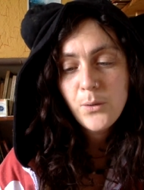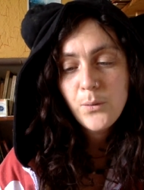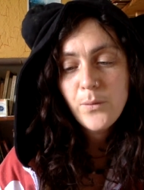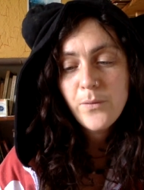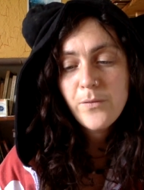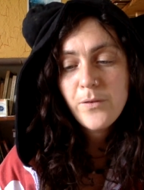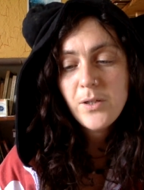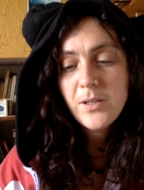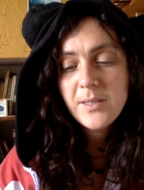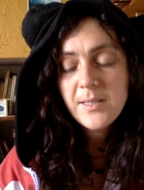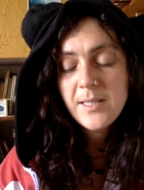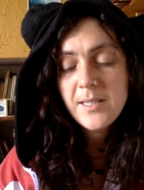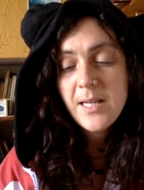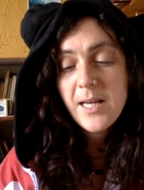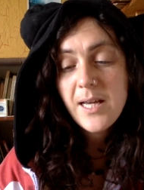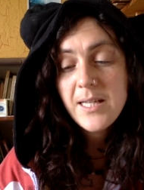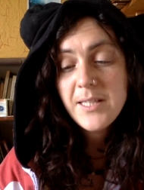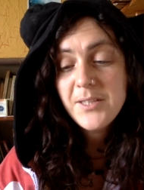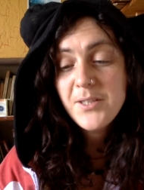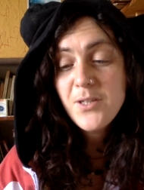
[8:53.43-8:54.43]
We've got a
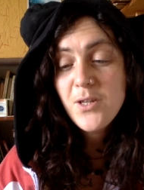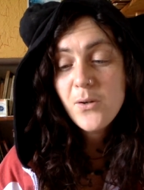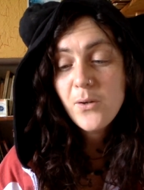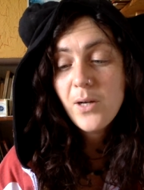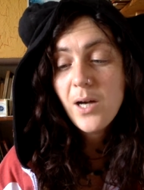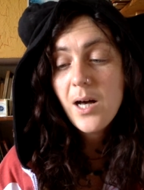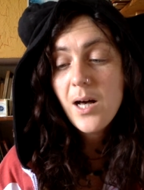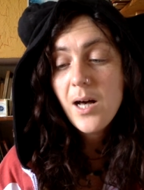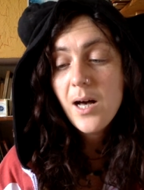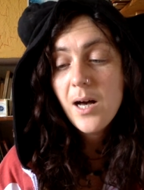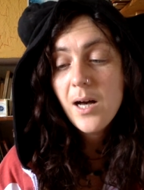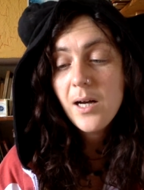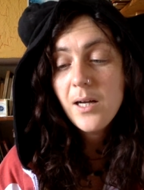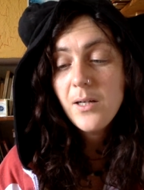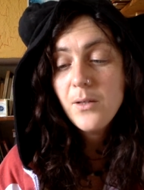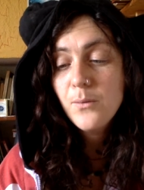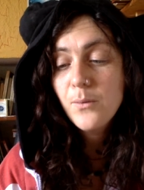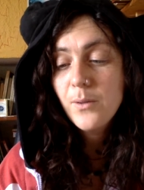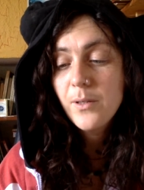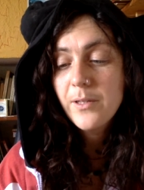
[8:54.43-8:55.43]
nice new
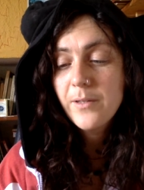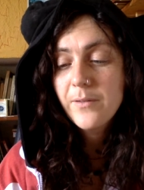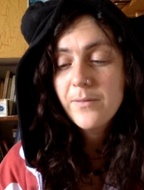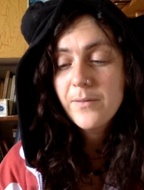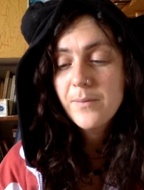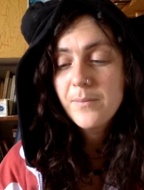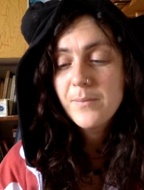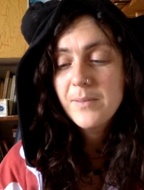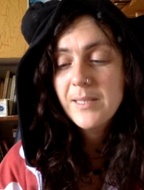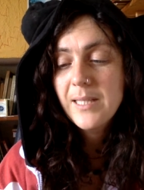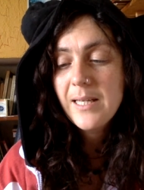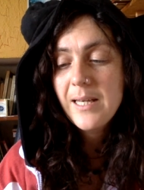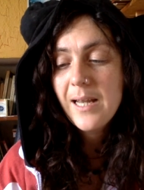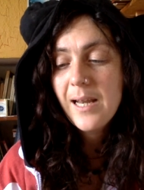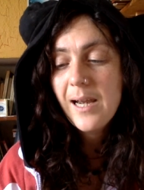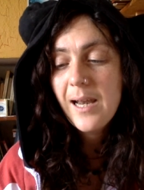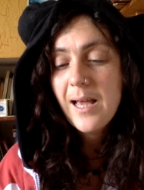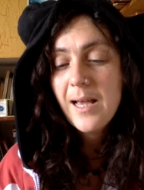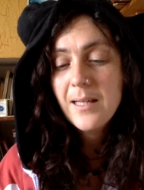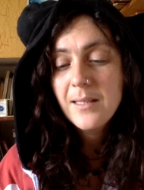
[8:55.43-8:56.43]
car, one of them said
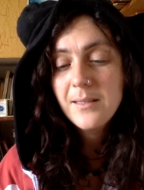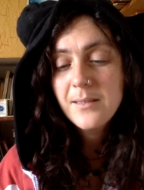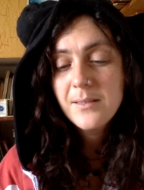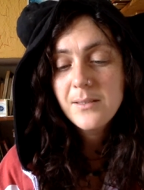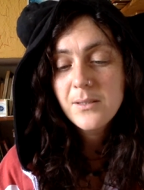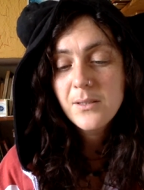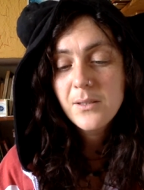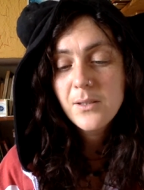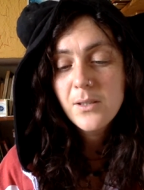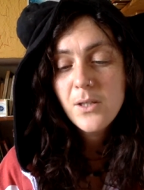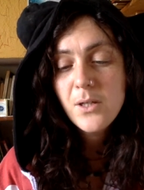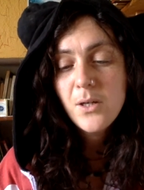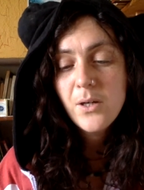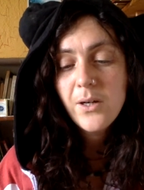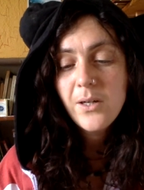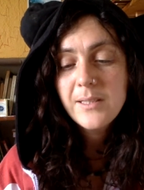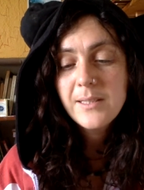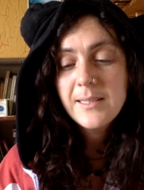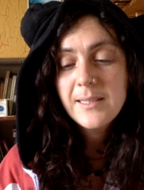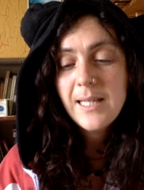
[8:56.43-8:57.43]
at last.
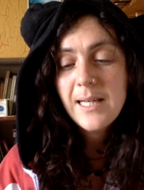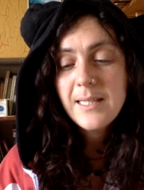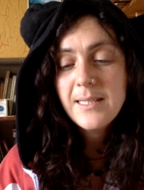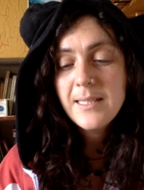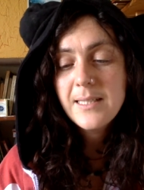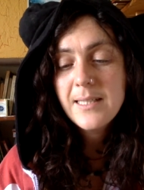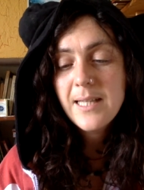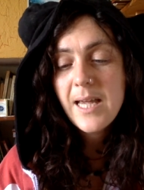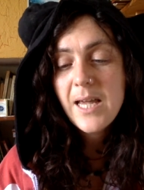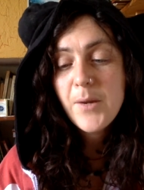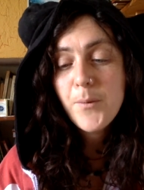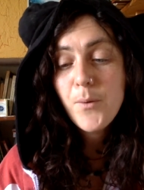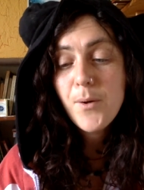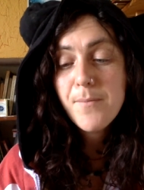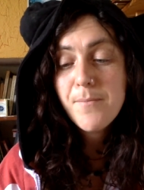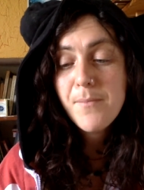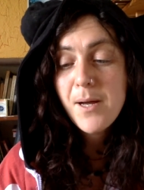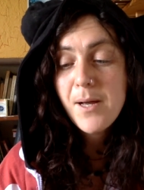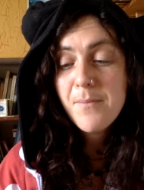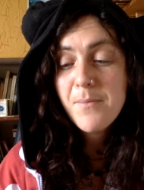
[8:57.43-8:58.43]
On Saturday,
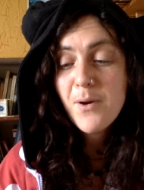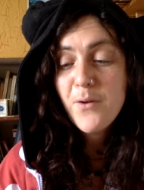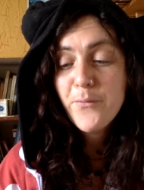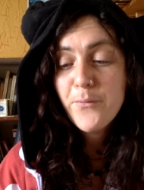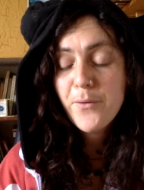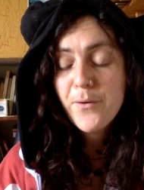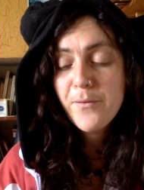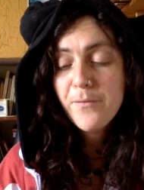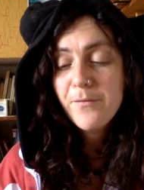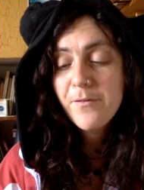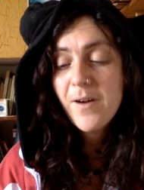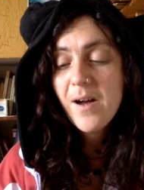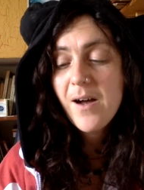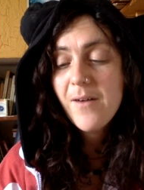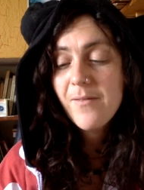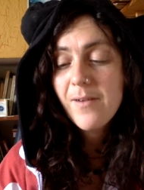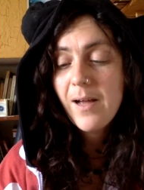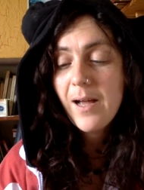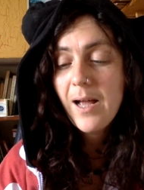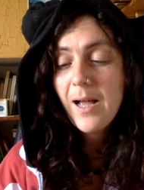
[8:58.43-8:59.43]
when my mother and
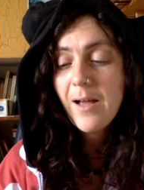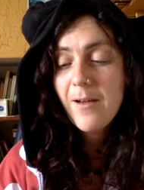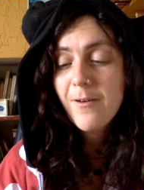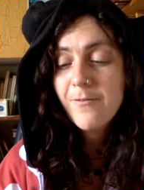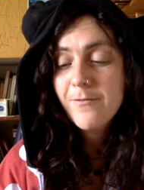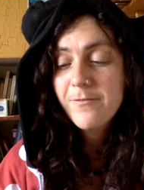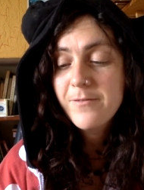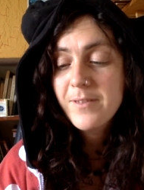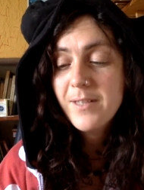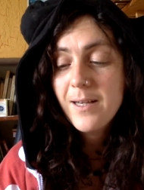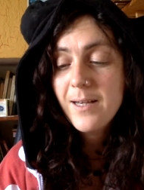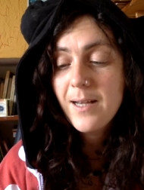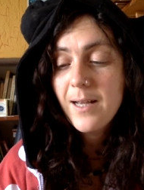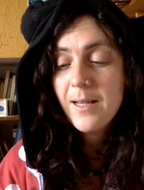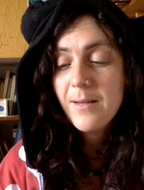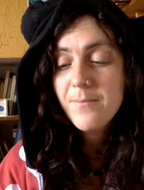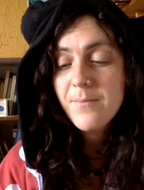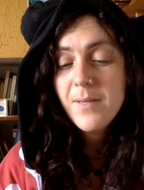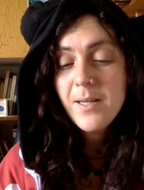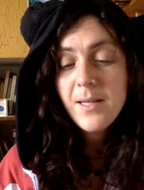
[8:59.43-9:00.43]
father have
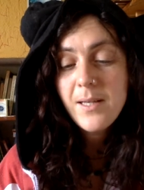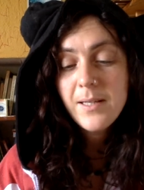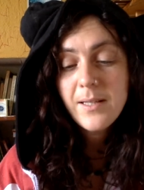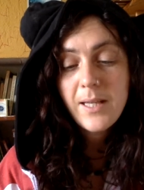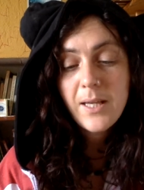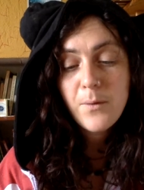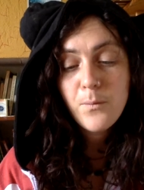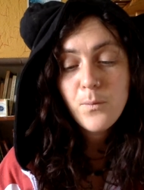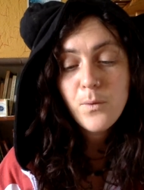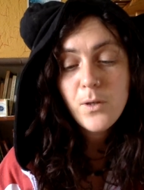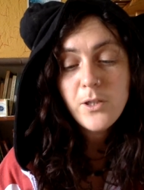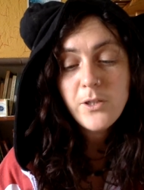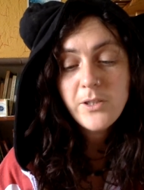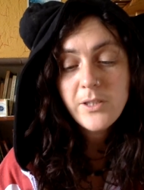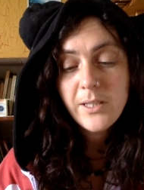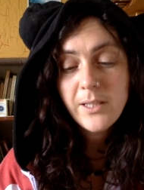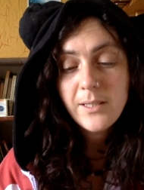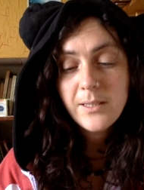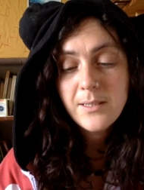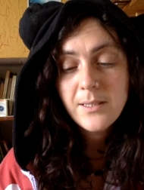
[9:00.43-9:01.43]
time, they wash
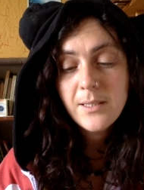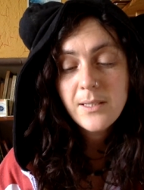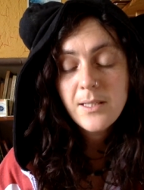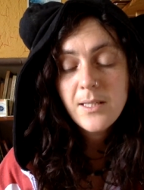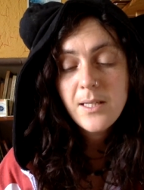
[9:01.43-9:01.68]
it.